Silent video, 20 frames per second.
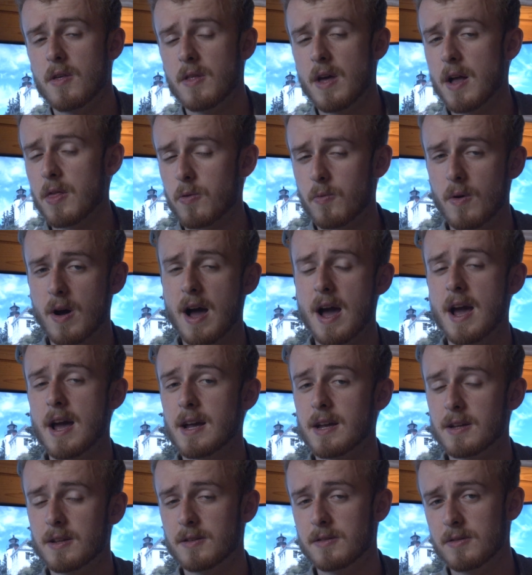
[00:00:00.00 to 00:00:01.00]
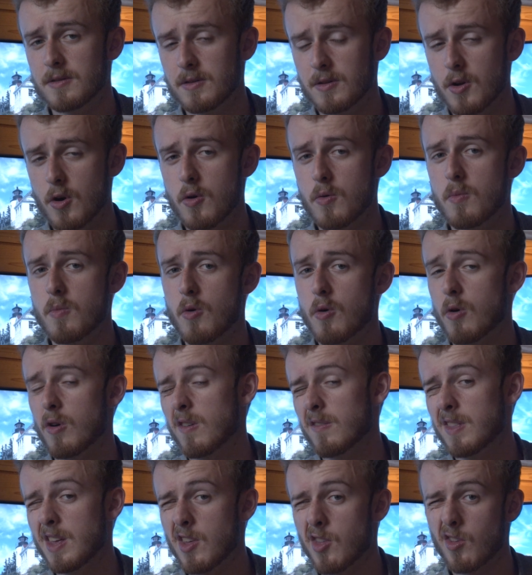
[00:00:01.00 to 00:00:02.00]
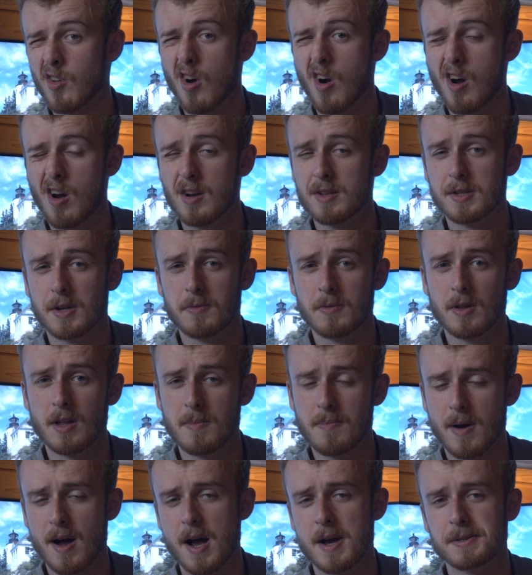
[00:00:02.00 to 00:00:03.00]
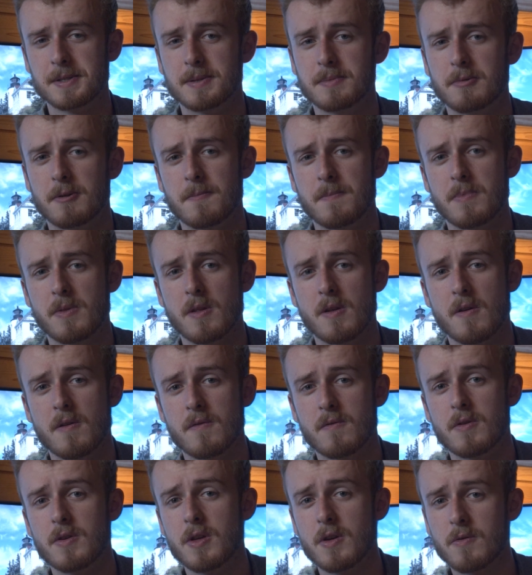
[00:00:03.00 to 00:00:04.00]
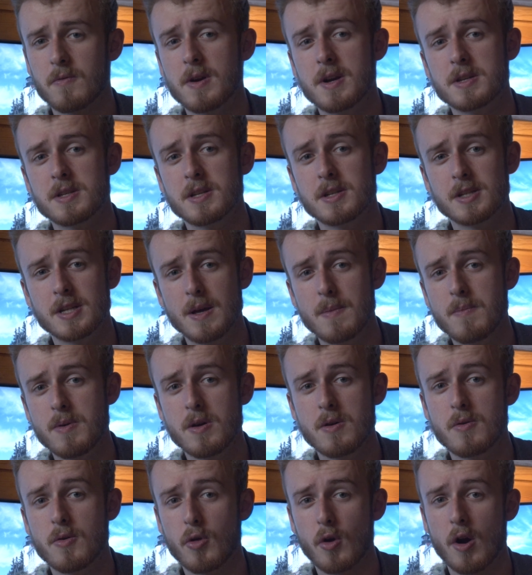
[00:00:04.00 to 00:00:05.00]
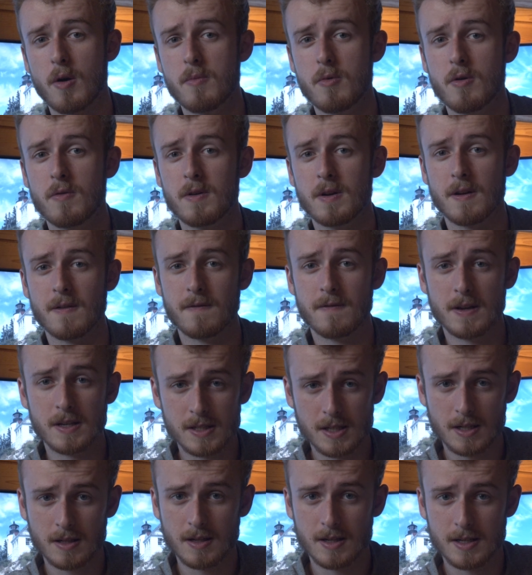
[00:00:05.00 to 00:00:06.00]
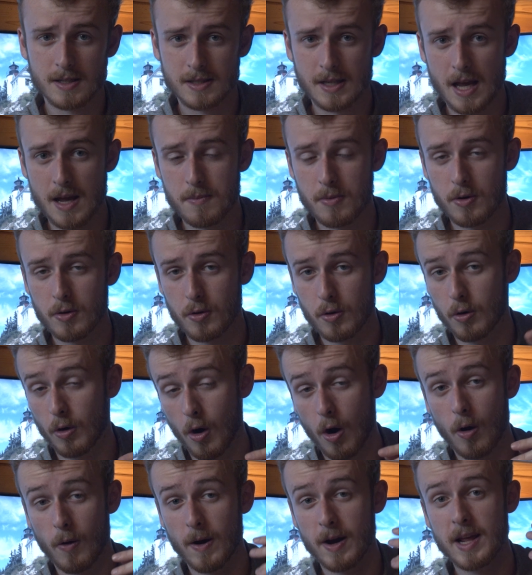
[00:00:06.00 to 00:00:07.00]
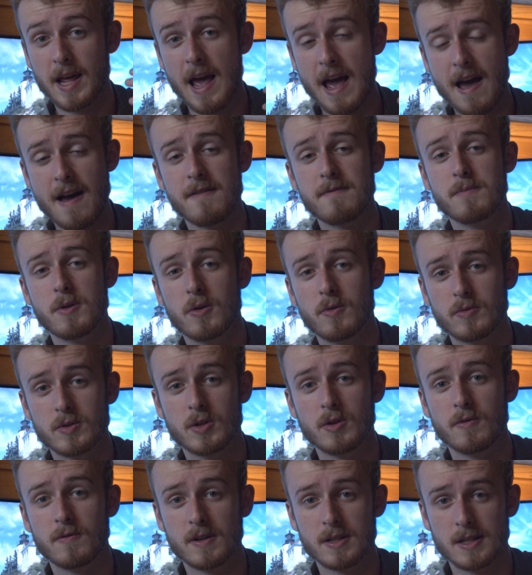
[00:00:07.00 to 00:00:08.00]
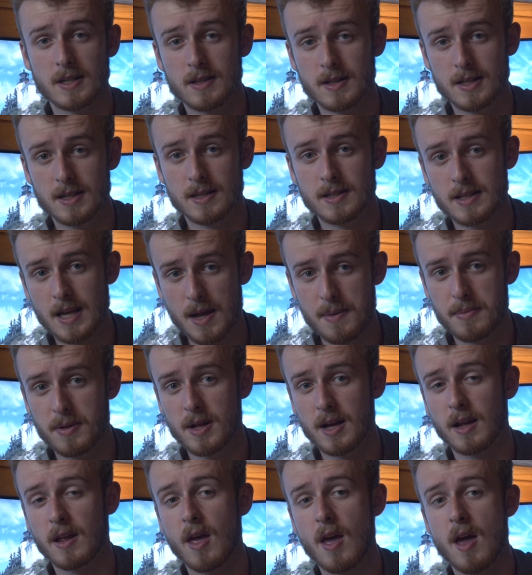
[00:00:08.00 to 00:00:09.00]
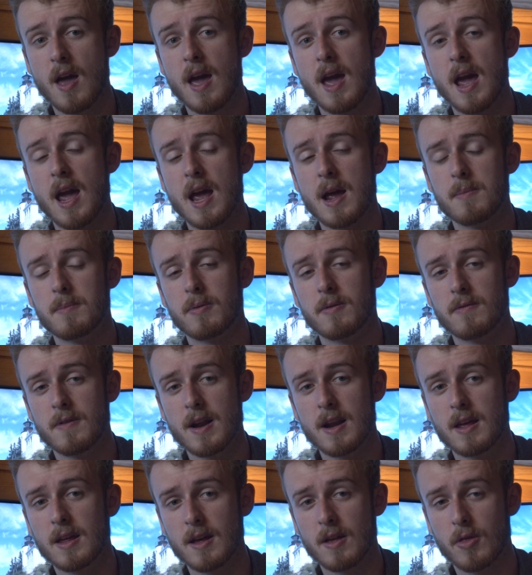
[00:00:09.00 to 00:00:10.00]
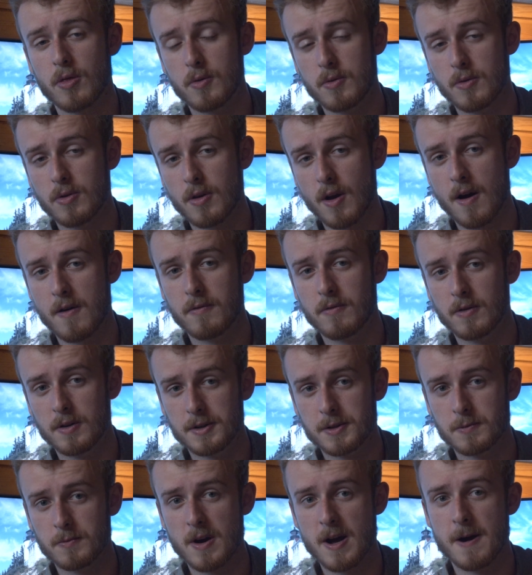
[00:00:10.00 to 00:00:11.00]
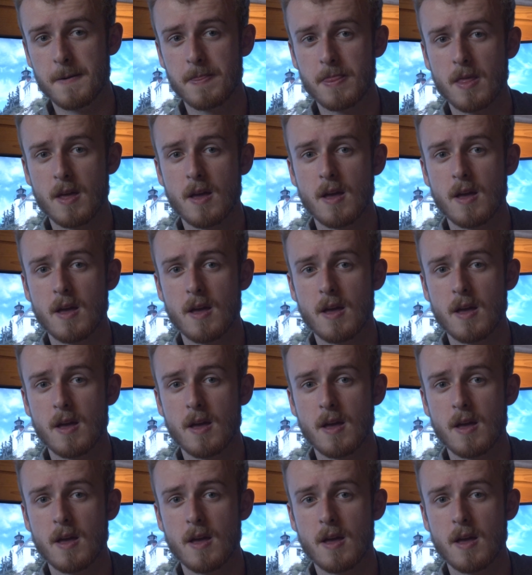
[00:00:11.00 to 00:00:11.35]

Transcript: That's why no more of these cards are really possible. For this reason, G P Us are moving to physically disabled, or already have moved to physically disabling and preventing it through software as well.